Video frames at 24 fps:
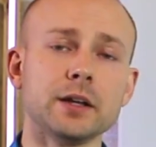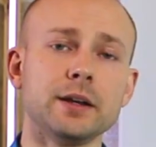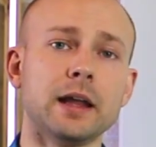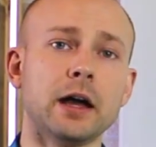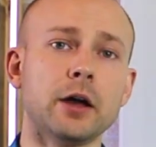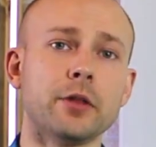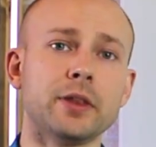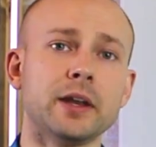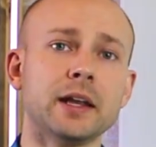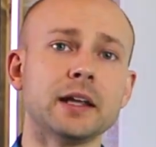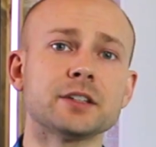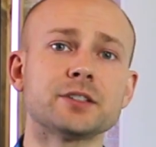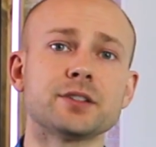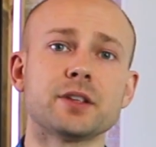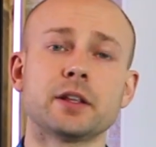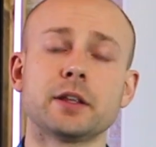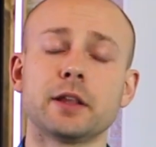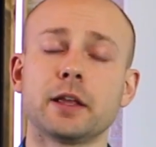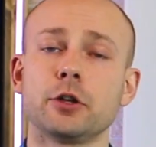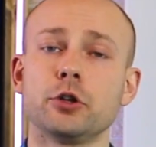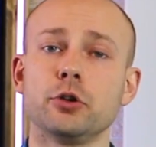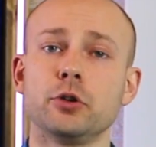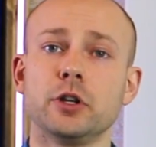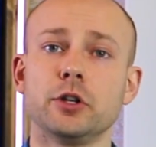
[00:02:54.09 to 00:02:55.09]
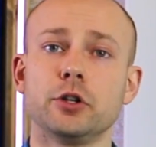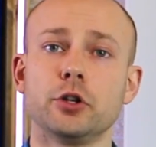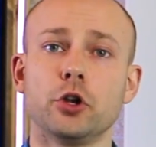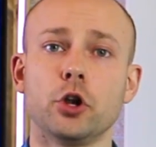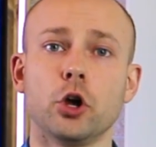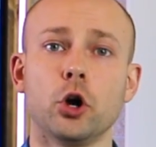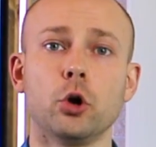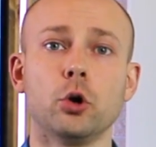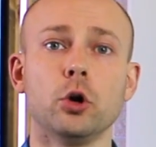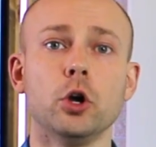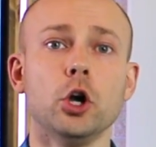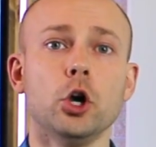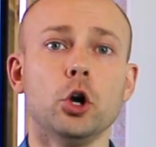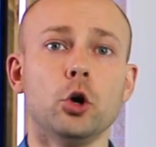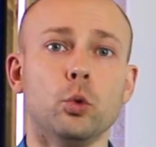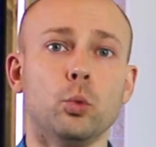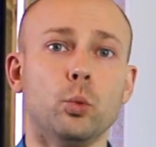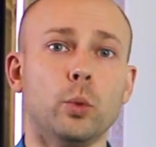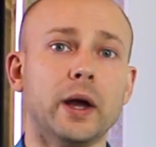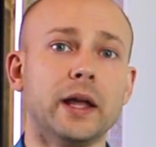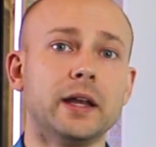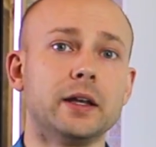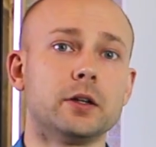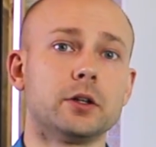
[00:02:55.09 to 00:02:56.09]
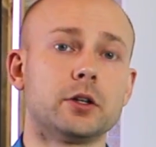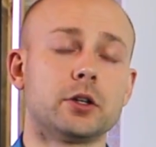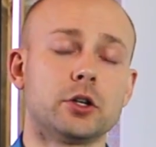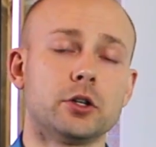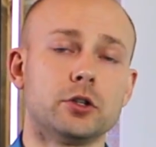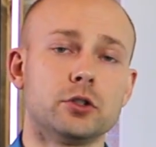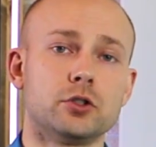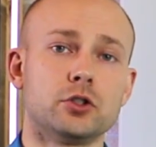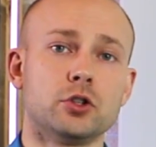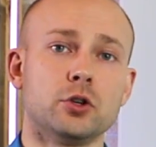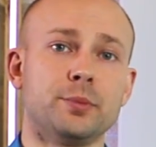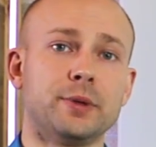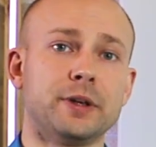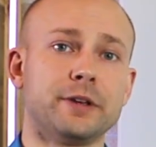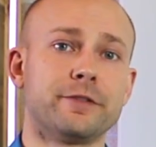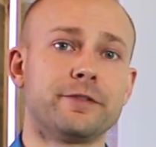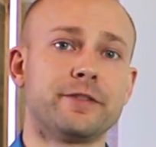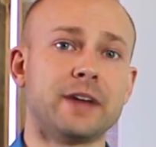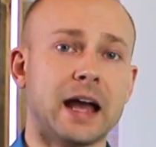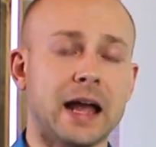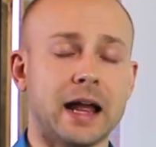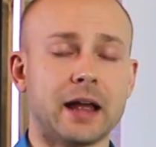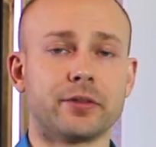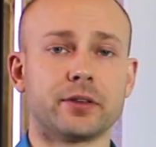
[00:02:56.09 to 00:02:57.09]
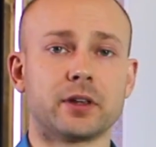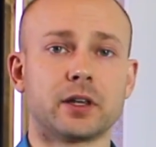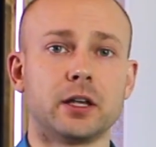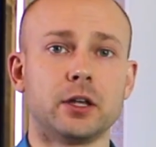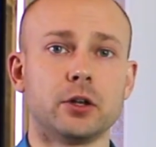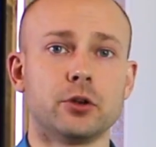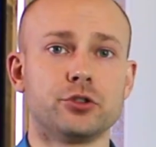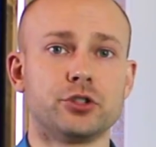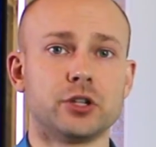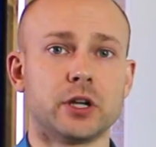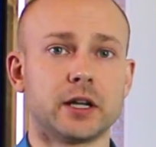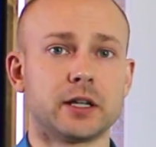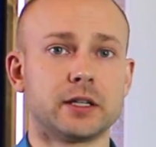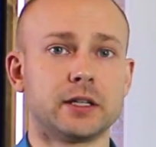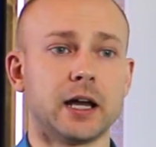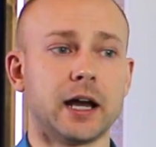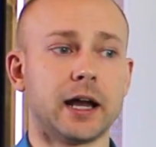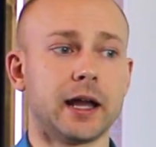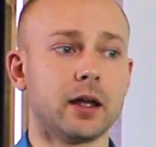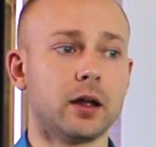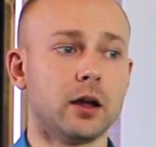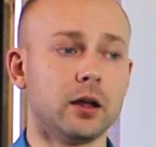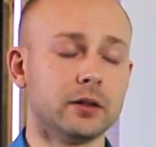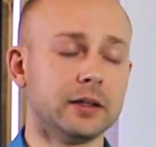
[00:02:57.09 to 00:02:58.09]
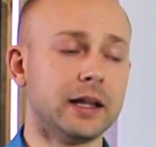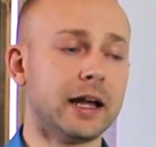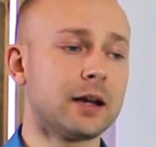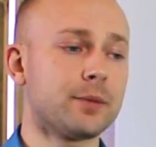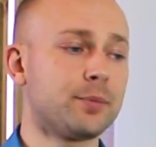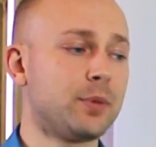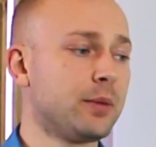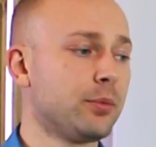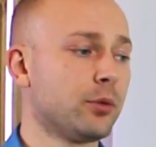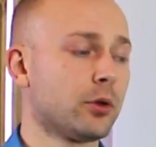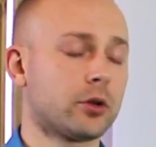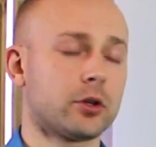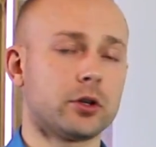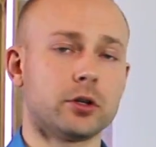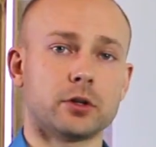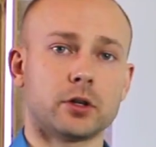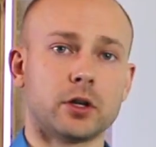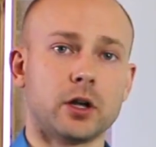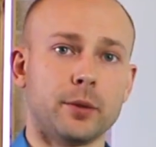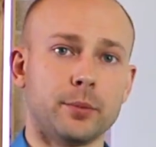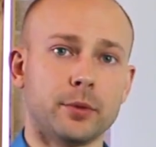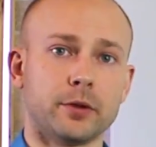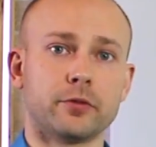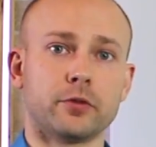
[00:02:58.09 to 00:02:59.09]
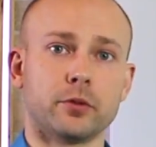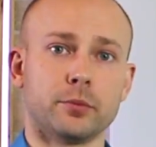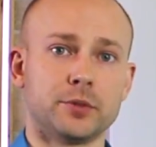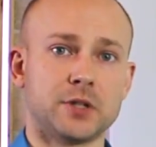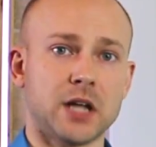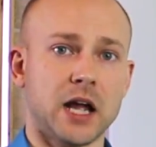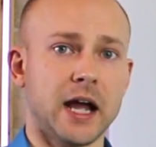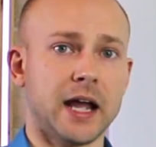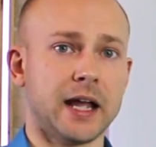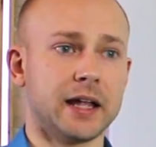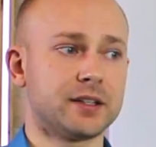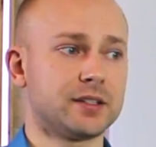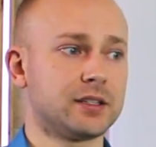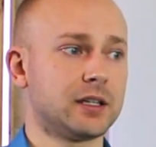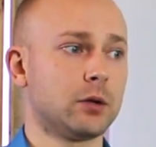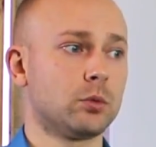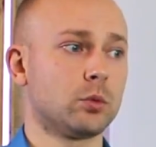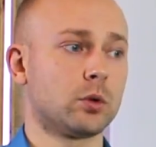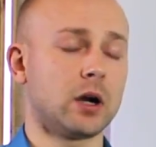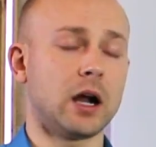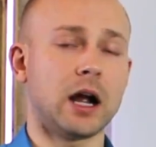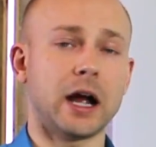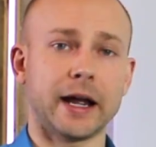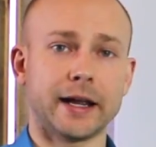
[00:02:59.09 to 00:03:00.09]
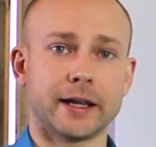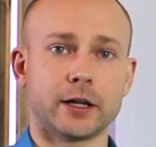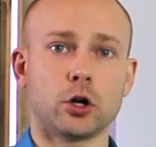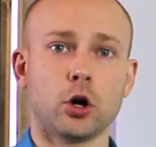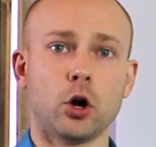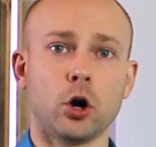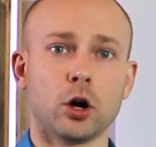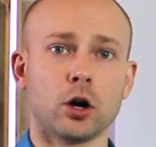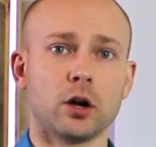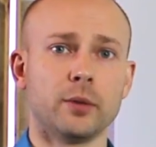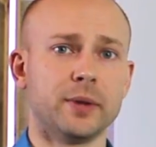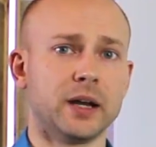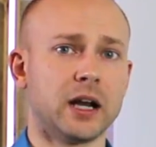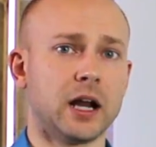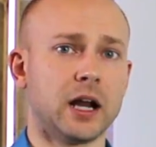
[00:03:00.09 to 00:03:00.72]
Now, the next thing that you need to know when consuming fat on the ketogenic diet, a lot of people are coming from diets that were high carb